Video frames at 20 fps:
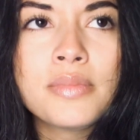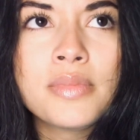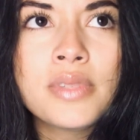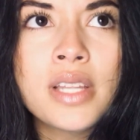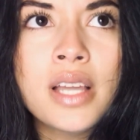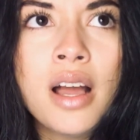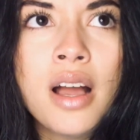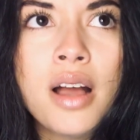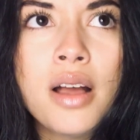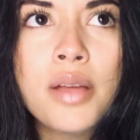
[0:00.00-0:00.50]

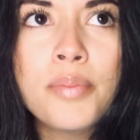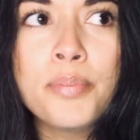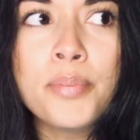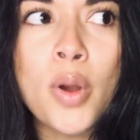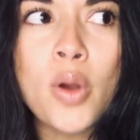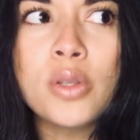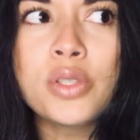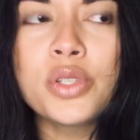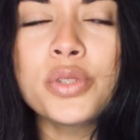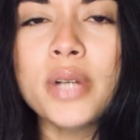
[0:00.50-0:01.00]
Uh,
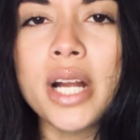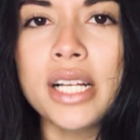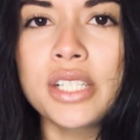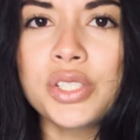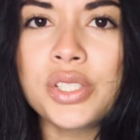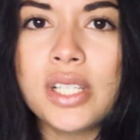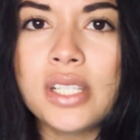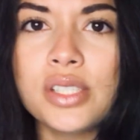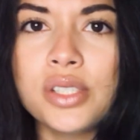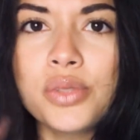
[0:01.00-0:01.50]
both
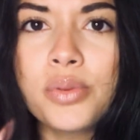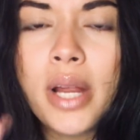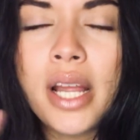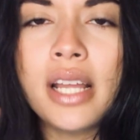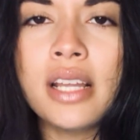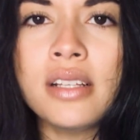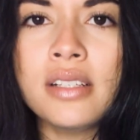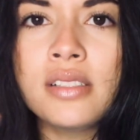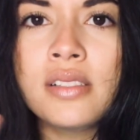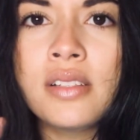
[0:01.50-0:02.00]
directions,
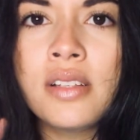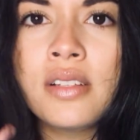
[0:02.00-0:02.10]
right?